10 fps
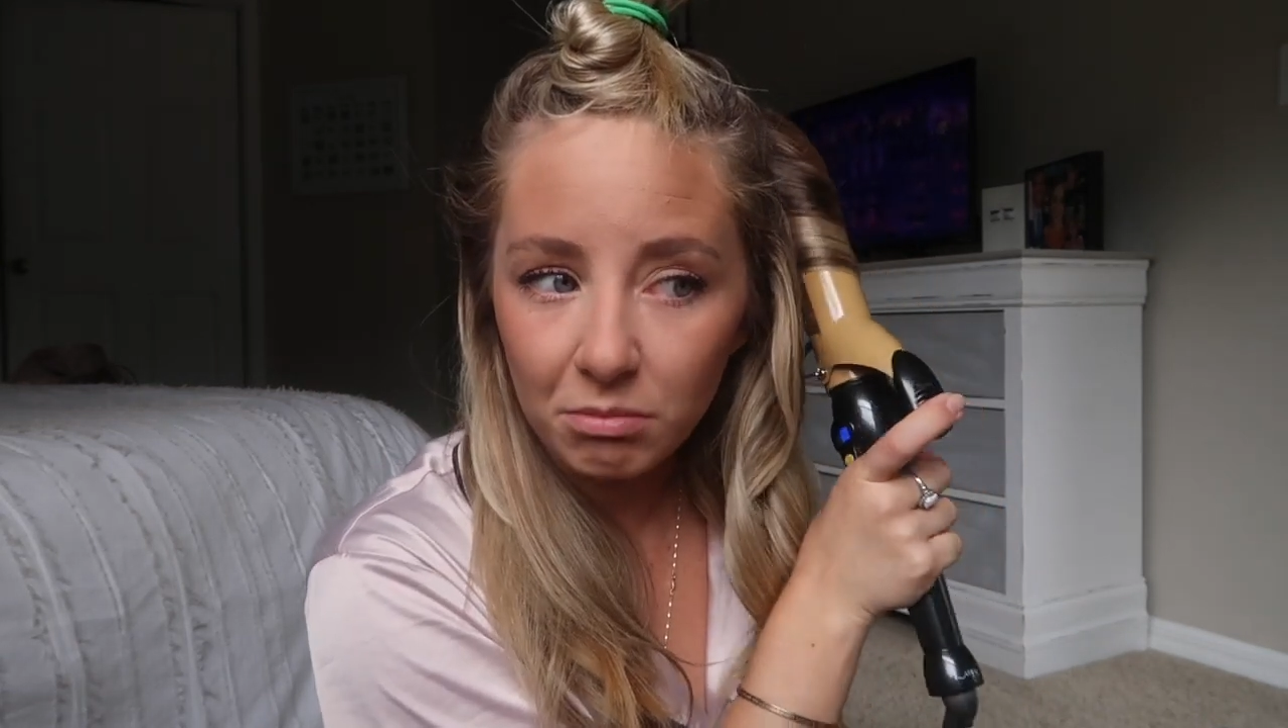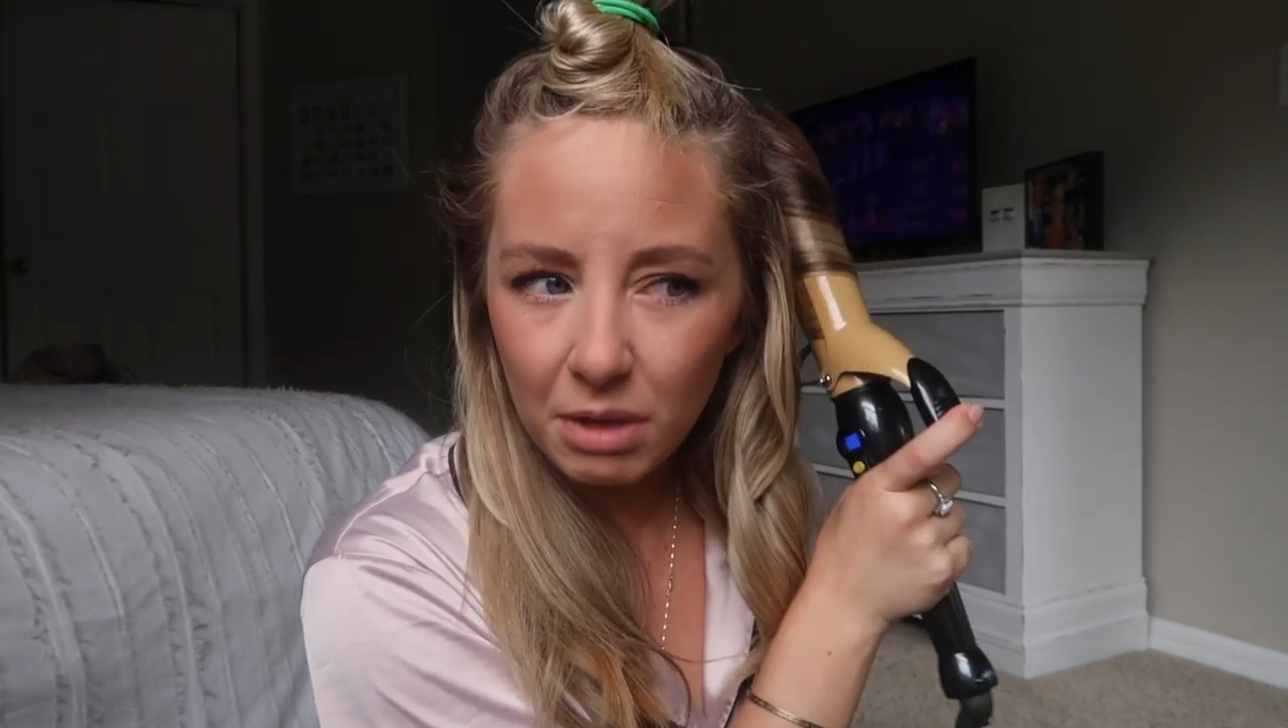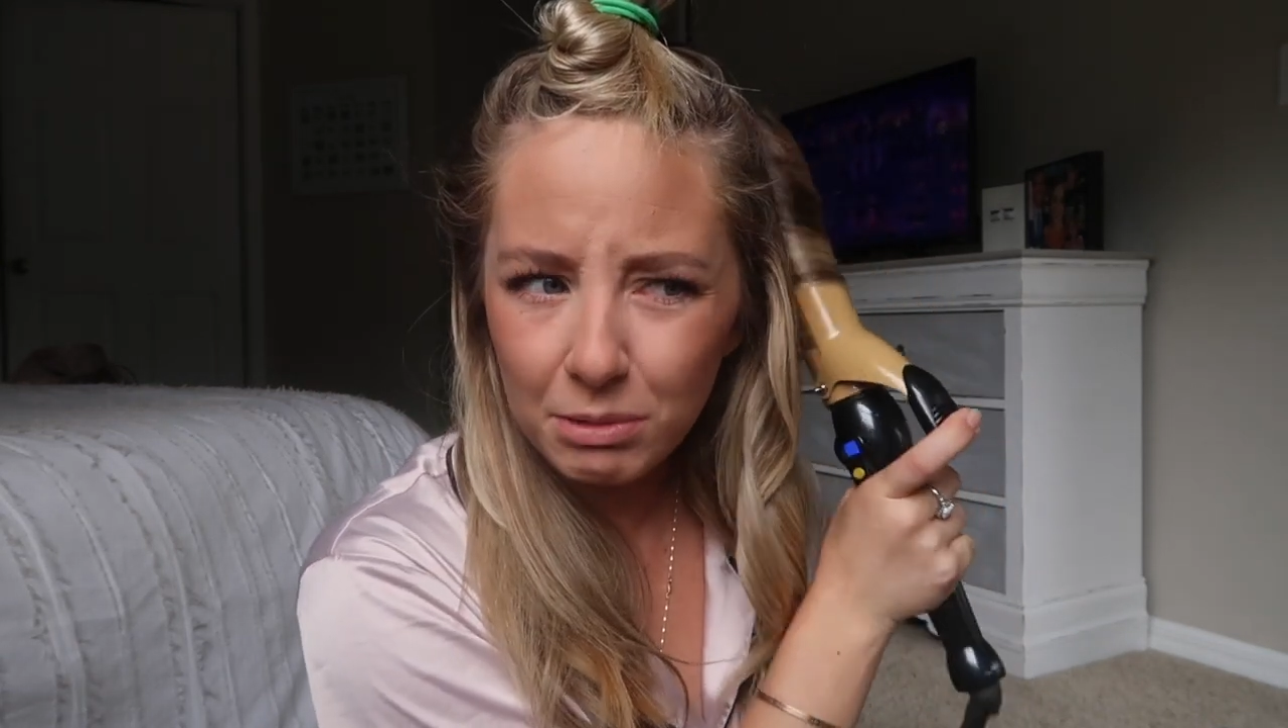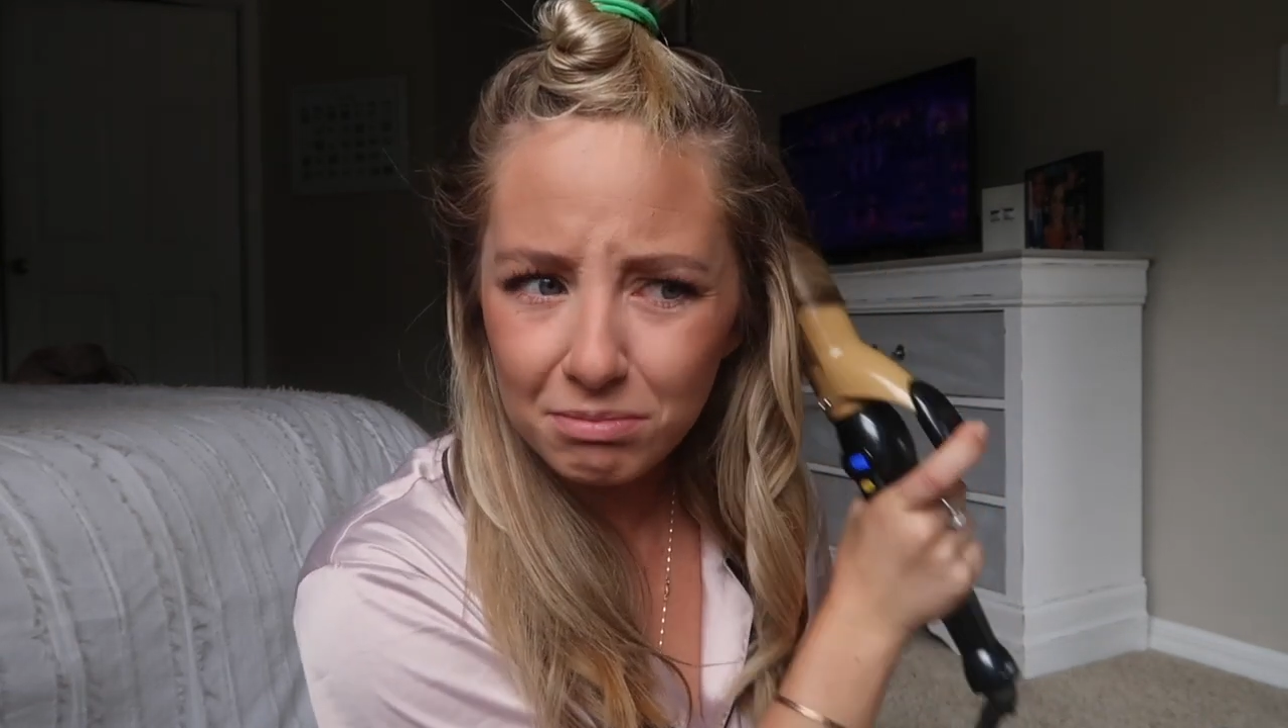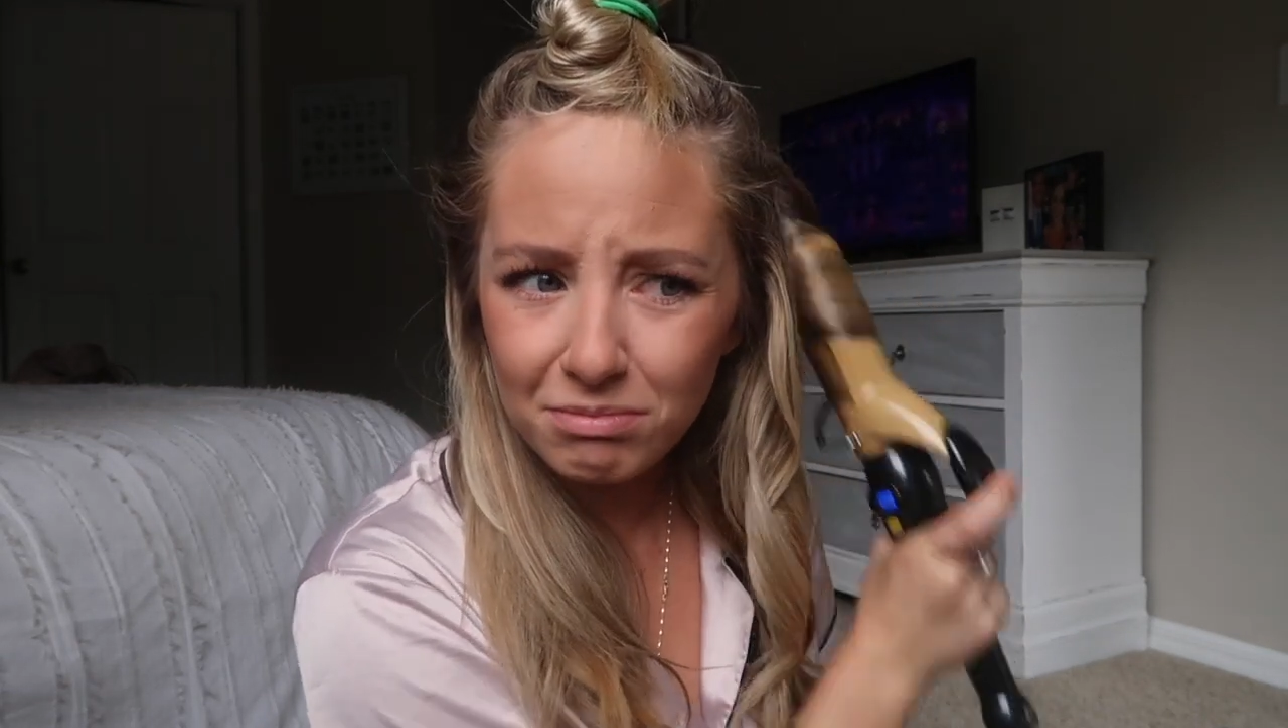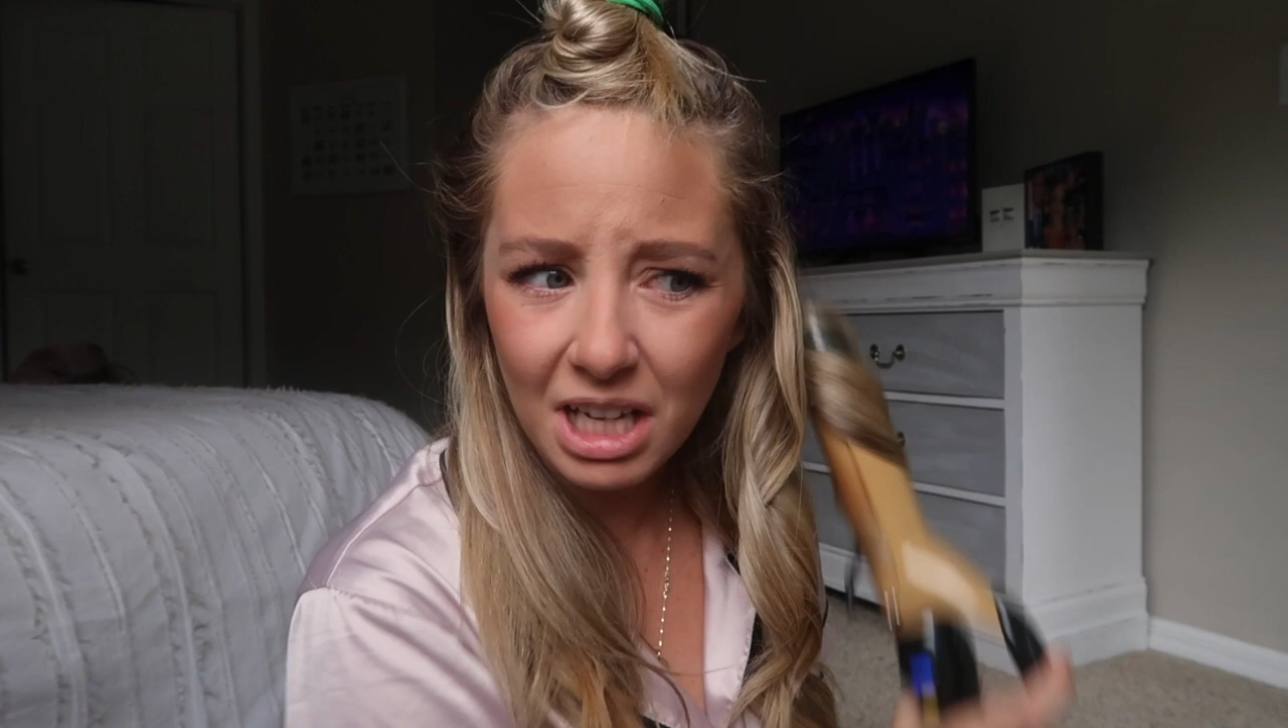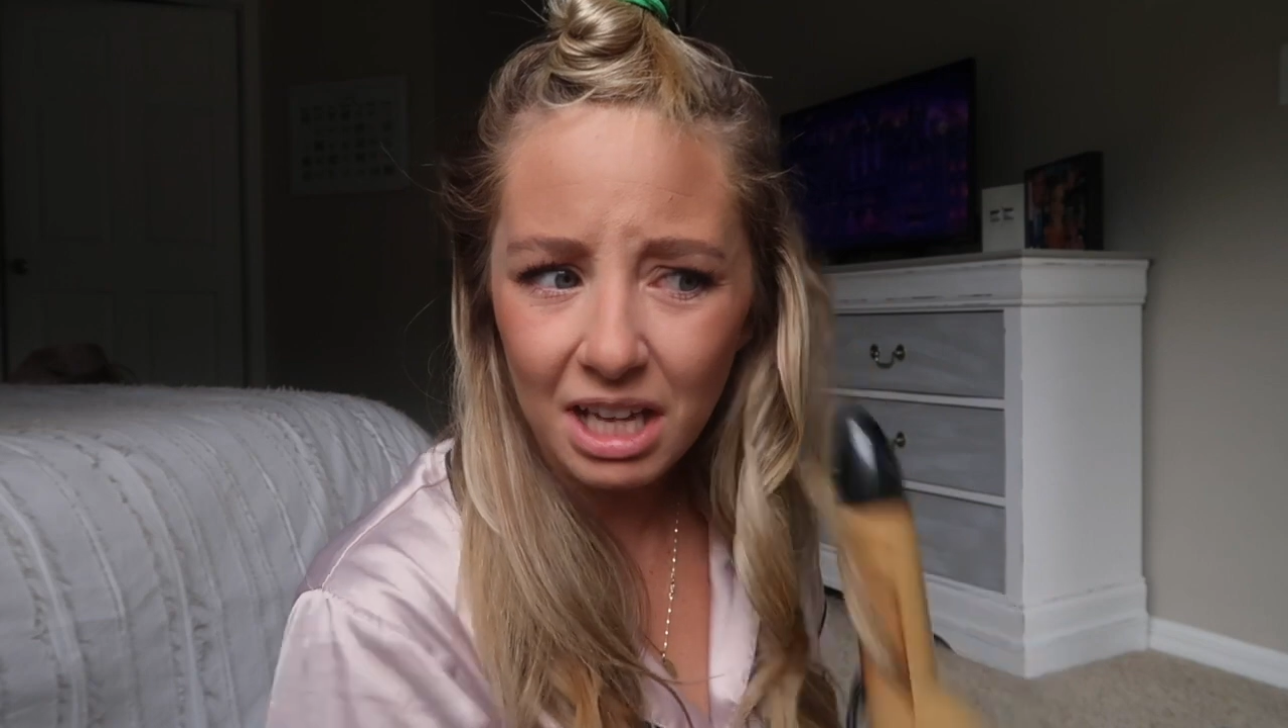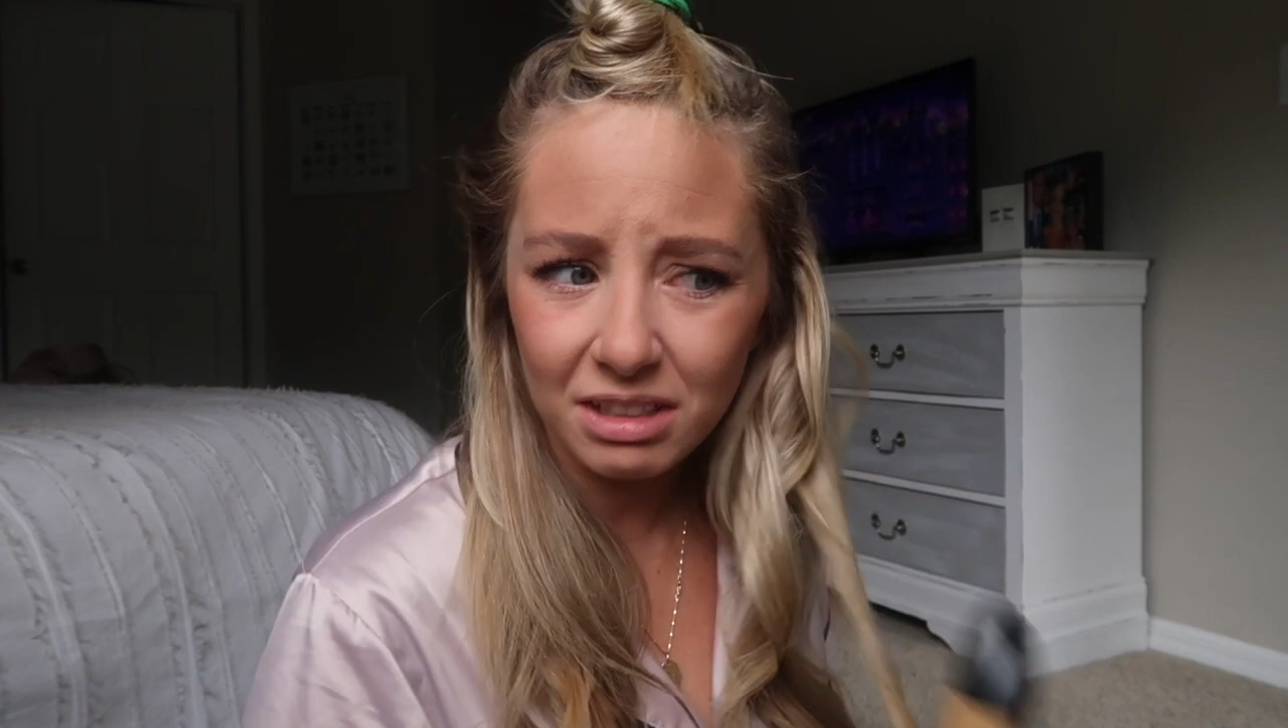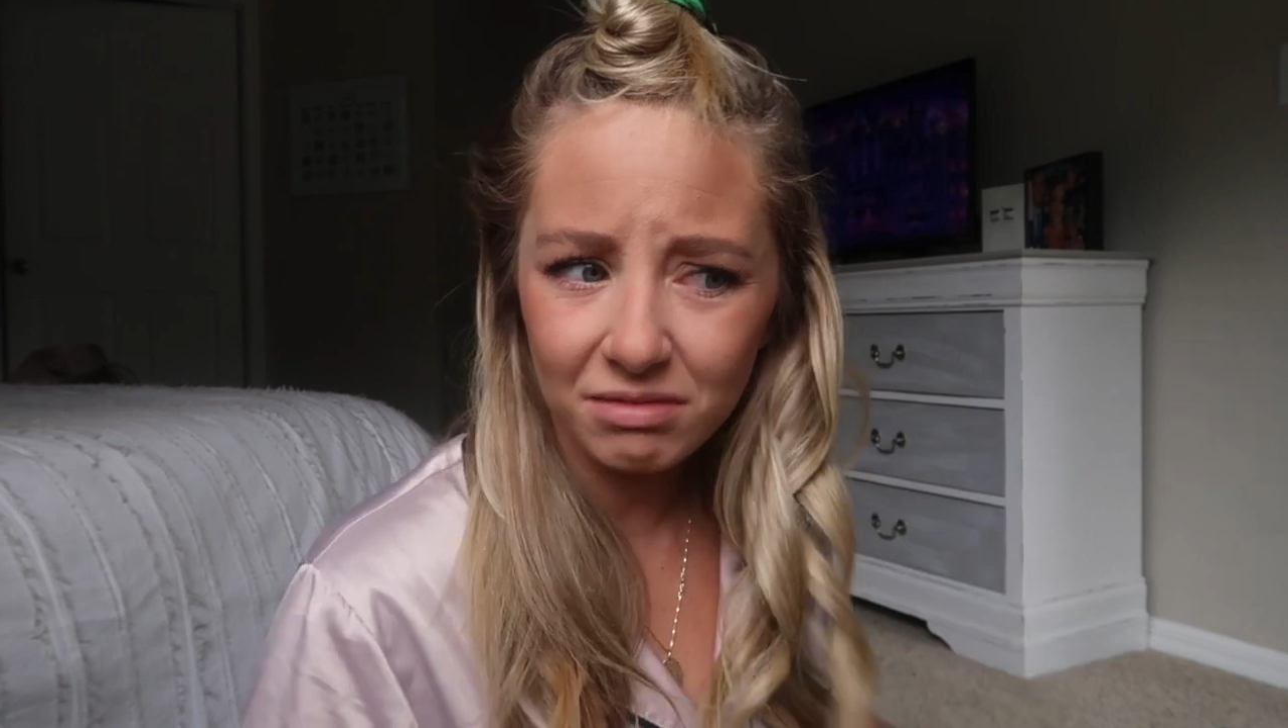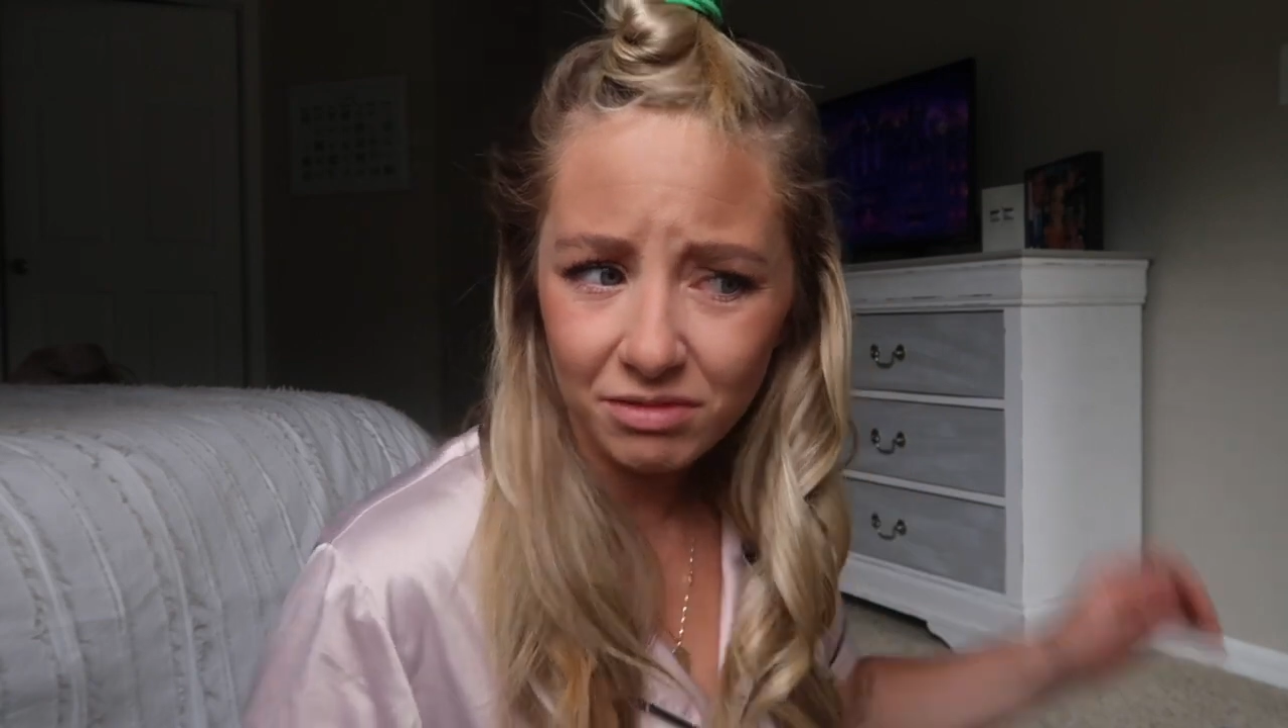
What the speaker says: Maybe 10,